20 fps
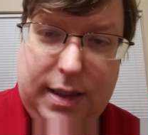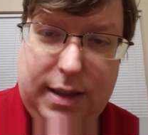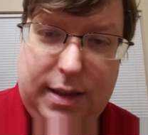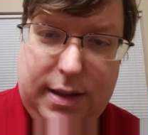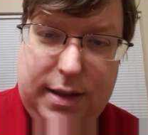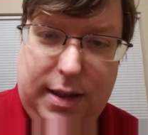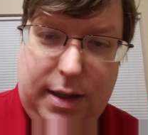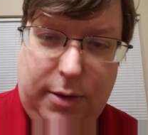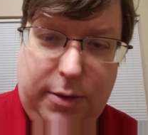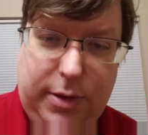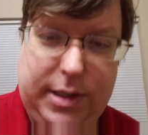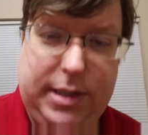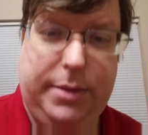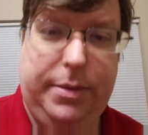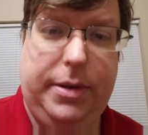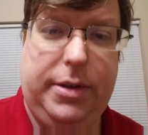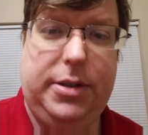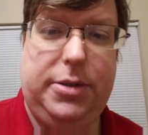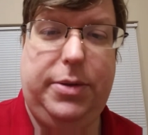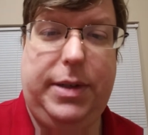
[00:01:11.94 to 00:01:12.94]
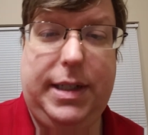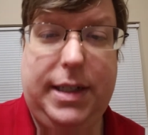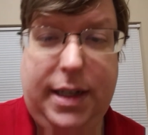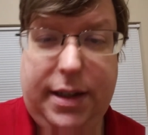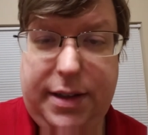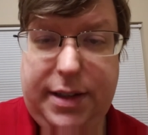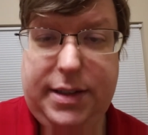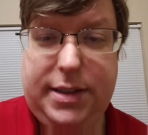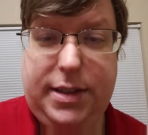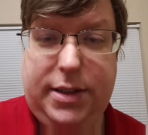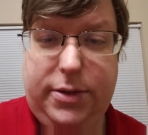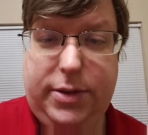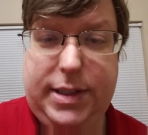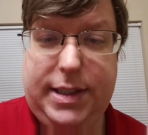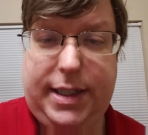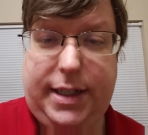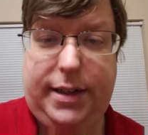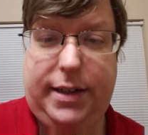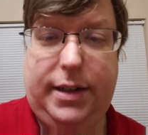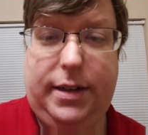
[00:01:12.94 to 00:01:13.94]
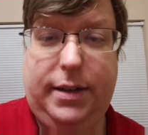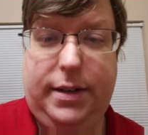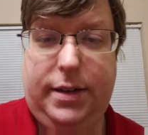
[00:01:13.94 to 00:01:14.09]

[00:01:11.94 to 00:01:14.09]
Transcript: And whispers sweet nothings into his ear.